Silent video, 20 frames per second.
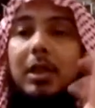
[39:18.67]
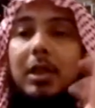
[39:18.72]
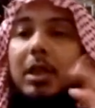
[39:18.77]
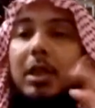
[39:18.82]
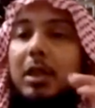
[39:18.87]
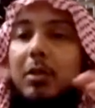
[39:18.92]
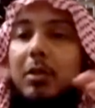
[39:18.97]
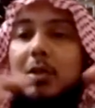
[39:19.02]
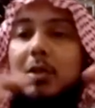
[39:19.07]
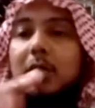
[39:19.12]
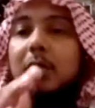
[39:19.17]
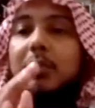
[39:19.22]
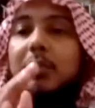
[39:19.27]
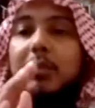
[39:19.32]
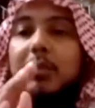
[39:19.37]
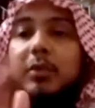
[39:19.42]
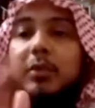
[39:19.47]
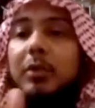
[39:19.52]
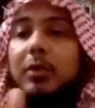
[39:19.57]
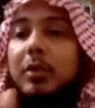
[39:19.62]
It was the
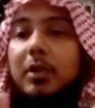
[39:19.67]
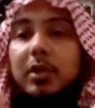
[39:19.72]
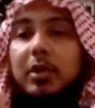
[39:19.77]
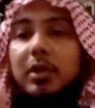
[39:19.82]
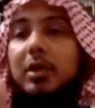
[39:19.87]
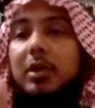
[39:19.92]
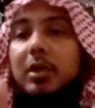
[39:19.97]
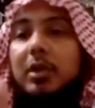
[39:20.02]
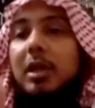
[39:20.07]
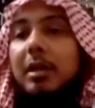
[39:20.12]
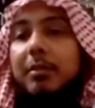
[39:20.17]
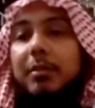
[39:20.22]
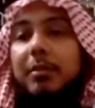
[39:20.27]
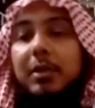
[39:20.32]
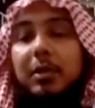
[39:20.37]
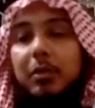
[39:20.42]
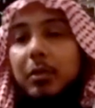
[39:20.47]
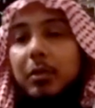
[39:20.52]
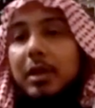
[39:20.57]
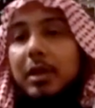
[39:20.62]
fufu. She can't
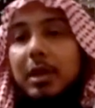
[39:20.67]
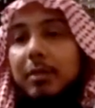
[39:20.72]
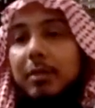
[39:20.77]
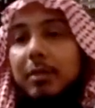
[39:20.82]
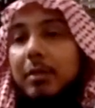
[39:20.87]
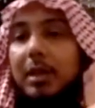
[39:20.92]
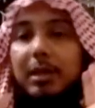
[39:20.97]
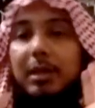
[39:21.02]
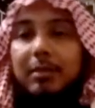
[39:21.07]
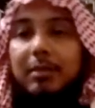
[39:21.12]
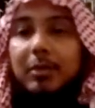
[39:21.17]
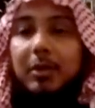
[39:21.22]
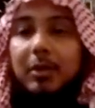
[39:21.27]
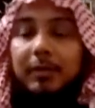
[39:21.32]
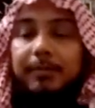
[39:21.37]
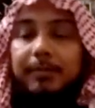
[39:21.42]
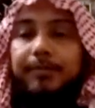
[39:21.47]
be with him anymore.